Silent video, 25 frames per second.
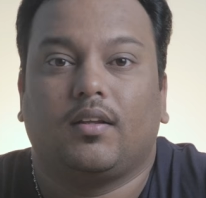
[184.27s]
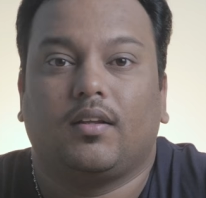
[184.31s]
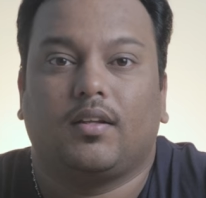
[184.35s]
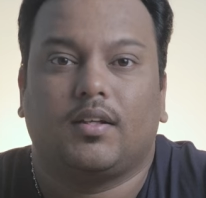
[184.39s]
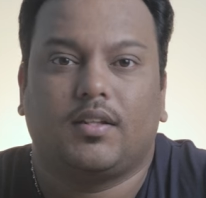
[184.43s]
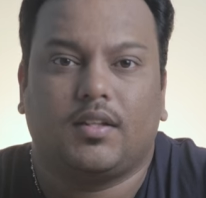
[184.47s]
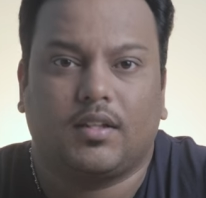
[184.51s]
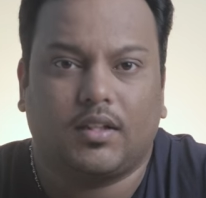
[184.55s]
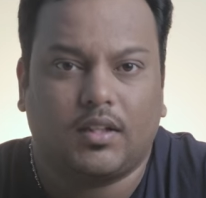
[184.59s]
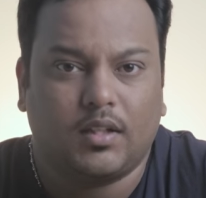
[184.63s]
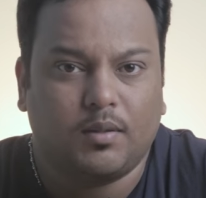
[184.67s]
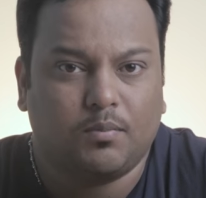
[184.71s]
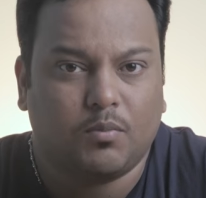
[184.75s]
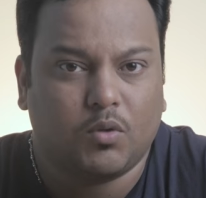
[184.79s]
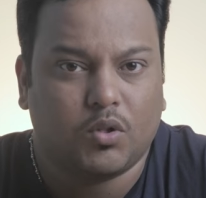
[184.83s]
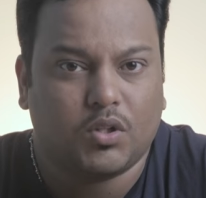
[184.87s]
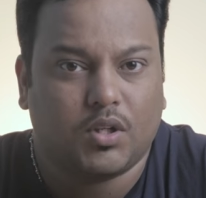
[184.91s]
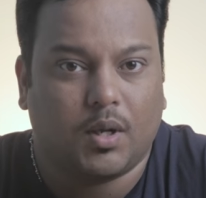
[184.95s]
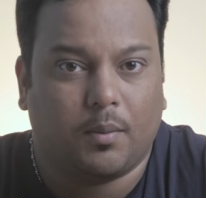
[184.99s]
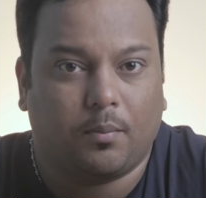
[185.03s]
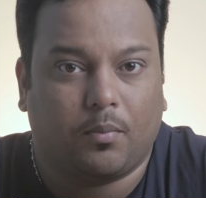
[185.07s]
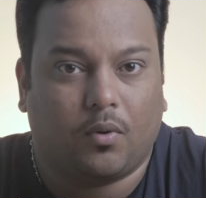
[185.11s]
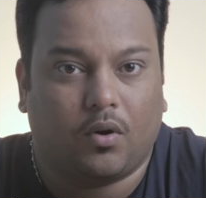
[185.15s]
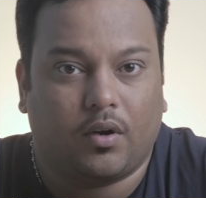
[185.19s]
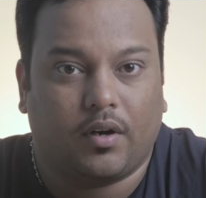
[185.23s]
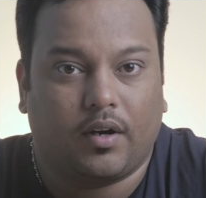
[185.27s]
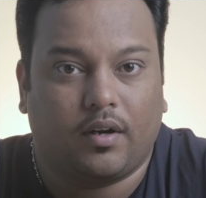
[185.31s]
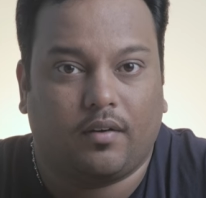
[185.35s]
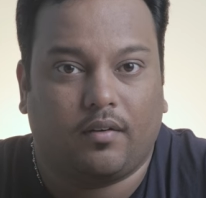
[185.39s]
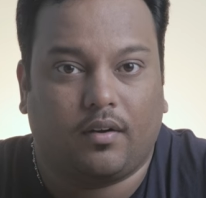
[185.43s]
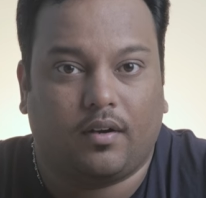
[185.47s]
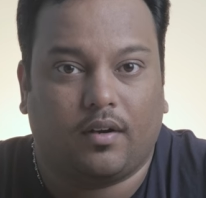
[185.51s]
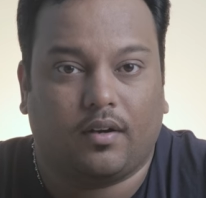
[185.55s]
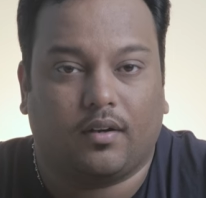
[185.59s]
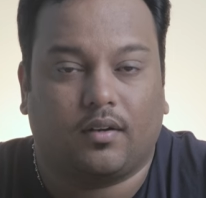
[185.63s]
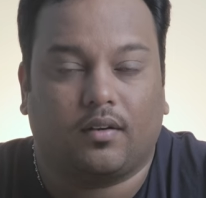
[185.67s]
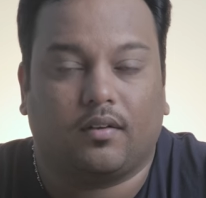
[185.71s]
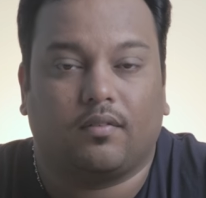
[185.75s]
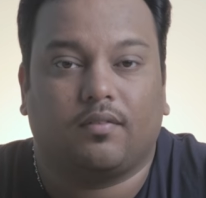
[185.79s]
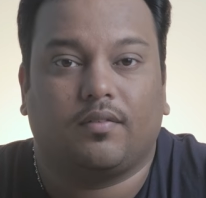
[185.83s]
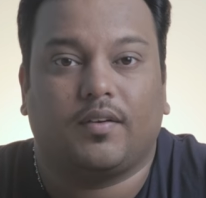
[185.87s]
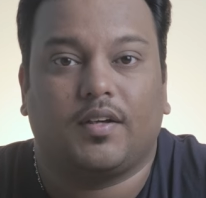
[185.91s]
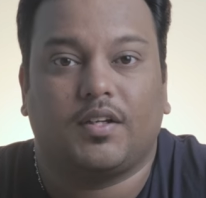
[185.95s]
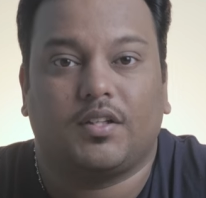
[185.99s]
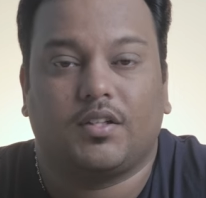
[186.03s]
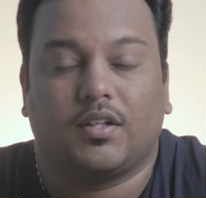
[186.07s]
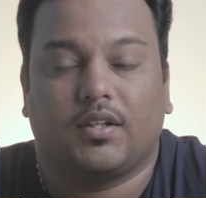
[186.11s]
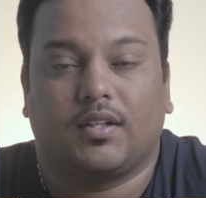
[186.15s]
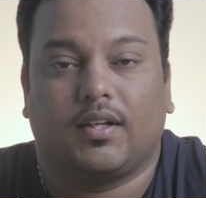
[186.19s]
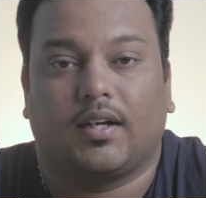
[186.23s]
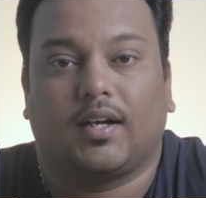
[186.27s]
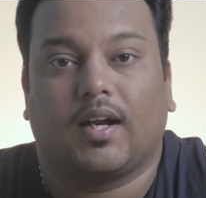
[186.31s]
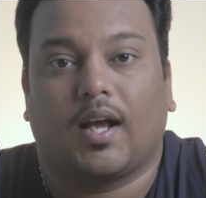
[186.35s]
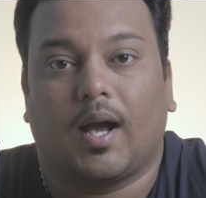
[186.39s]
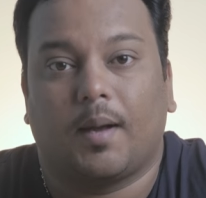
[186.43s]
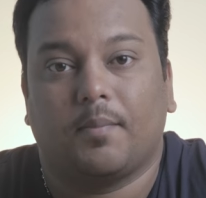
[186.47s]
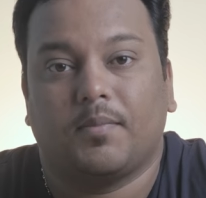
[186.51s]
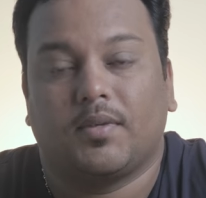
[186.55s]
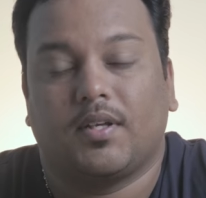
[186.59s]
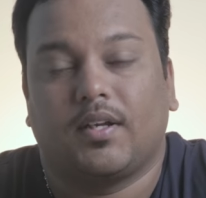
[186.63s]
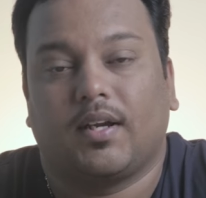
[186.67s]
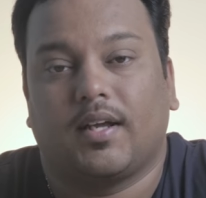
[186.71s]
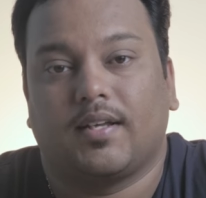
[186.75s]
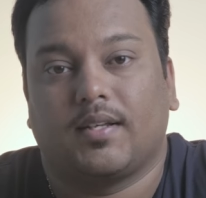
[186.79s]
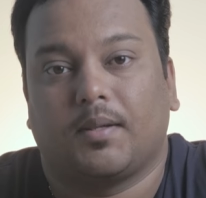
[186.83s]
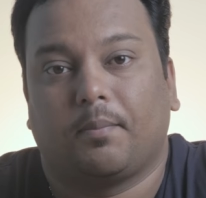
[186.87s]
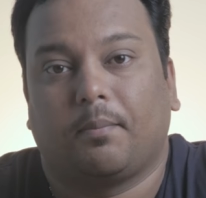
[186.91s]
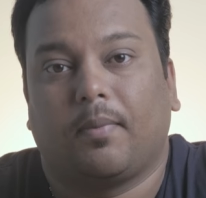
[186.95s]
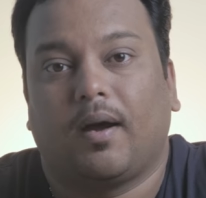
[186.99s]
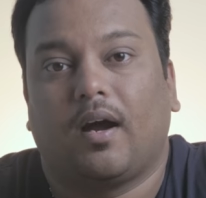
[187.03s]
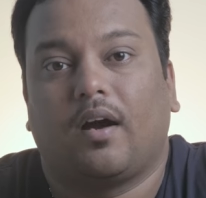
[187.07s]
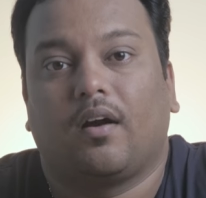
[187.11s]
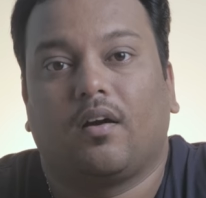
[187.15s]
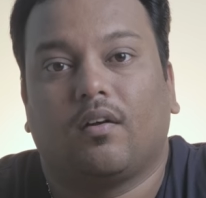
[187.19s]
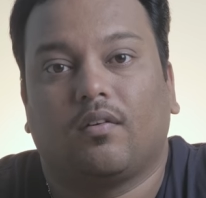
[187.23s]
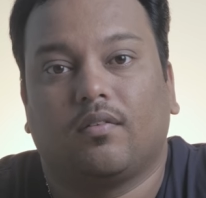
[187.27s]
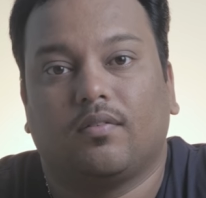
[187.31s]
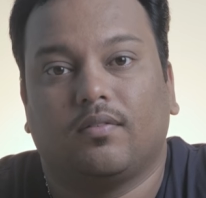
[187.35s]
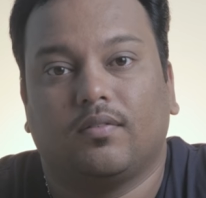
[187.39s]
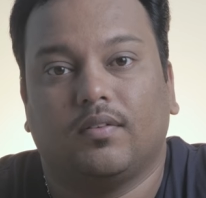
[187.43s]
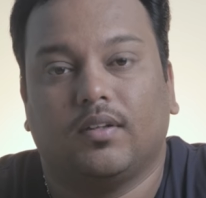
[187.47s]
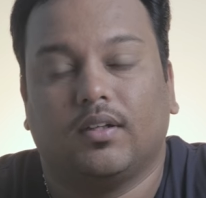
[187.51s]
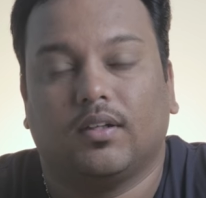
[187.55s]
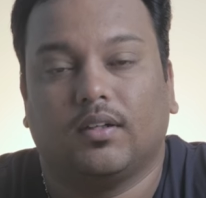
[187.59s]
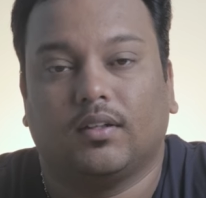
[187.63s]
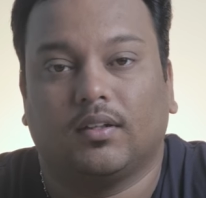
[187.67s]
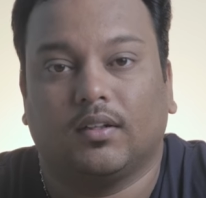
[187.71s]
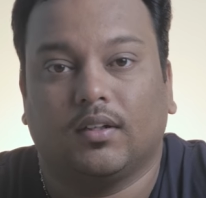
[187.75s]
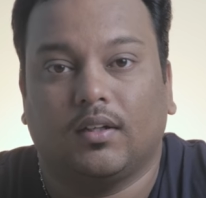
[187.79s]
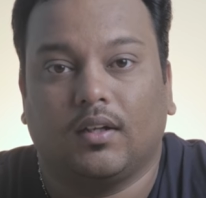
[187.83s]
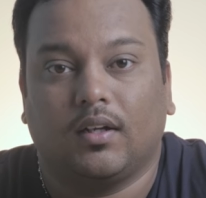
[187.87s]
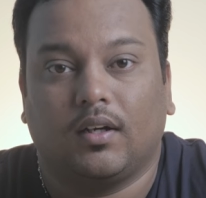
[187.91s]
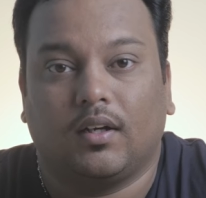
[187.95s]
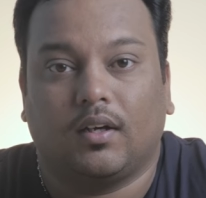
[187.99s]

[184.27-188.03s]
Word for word: The third most important uh, feature that comes in as a part of the uh,